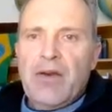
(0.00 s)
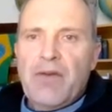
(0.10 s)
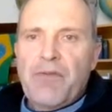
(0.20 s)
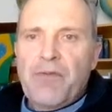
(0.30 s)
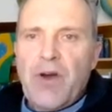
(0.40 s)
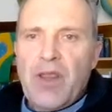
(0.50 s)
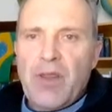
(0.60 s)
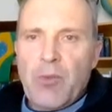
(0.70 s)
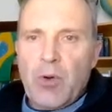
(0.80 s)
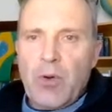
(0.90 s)

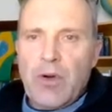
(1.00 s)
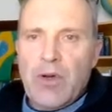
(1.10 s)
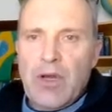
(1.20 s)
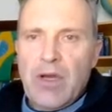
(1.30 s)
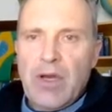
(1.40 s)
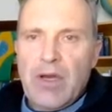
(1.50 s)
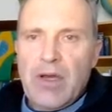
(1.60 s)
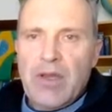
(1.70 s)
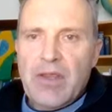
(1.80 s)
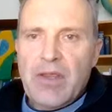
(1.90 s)
Furthermore,
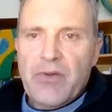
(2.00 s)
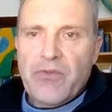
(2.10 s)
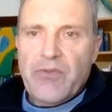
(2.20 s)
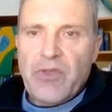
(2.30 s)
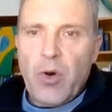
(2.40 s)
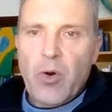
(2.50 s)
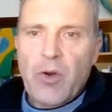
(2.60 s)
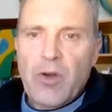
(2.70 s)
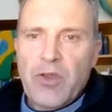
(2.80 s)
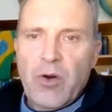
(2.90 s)

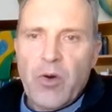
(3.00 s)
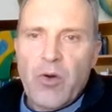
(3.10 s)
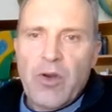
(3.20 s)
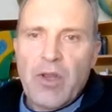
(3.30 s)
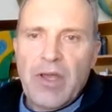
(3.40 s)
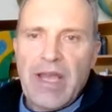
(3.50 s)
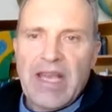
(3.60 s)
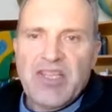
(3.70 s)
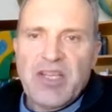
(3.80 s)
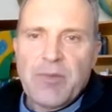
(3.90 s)
the whole
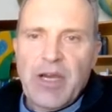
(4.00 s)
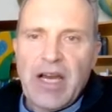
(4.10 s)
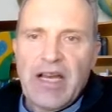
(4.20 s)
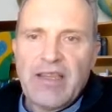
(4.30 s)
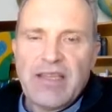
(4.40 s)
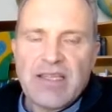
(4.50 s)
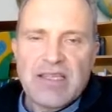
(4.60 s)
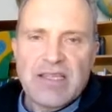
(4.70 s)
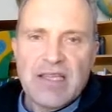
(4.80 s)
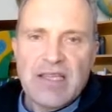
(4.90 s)
engine behind
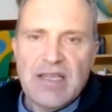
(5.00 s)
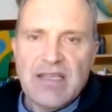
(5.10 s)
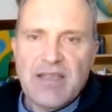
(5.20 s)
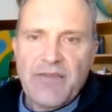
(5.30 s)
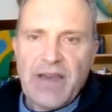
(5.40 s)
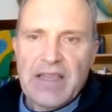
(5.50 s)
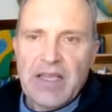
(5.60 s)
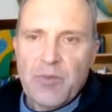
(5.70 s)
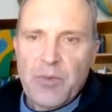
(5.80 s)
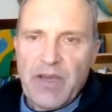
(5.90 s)
this is the fact
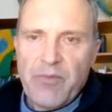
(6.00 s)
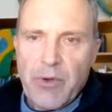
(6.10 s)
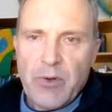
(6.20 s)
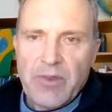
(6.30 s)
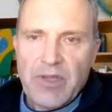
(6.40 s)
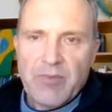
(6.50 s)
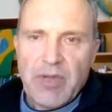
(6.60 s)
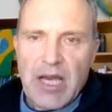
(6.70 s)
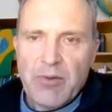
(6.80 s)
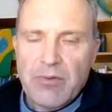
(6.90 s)
that we have broken them
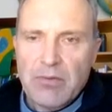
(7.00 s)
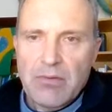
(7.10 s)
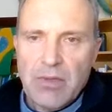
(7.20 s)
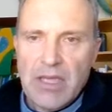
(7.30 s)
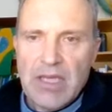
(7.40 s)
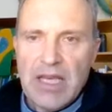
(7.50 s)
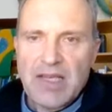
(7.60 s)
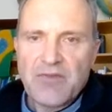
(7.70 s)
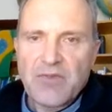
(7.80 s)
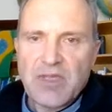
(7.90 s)
down in
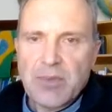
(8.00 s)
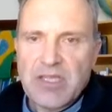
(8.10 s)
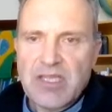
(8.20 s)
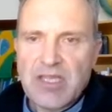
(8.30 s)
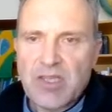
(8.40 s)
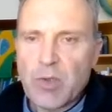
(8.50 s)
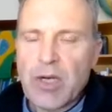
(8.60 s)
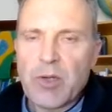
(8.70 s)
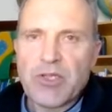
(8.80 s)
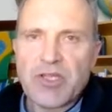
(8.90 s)
active substances. So
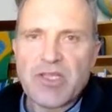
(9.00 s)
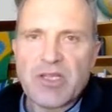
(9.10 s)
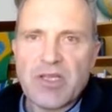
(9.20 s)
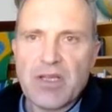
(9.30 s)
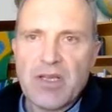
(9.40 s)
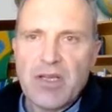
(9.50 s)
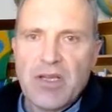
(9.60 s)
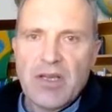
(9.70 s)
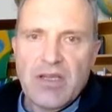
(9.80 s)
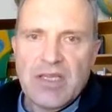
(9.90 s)
I'll just
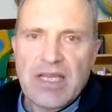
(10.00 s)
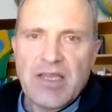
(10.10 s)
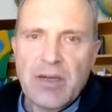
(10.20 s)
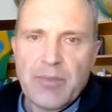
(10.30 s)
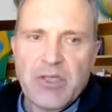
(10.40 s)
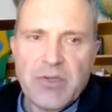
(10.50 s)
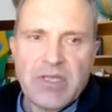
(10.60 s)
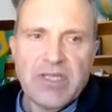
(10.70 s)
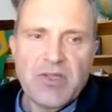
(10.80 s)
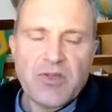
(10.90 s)
take the
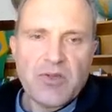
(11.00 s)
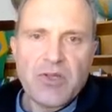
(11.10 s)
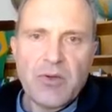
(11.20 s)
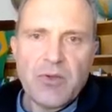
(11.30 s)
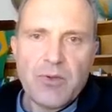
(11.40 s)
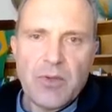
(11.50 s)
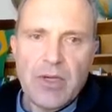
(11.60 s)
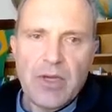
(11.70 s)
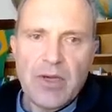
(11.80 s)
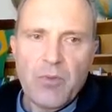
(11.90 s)
opportunity to show you
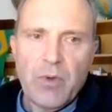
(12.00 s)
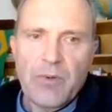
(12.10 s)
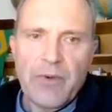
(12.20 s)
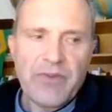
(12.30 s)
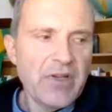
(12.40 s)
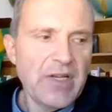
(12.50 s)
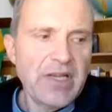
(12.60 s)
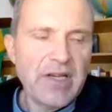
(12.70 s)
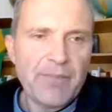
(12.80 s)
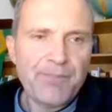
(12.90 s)
what we have done
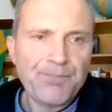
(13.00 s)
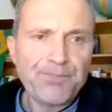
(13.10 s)
here.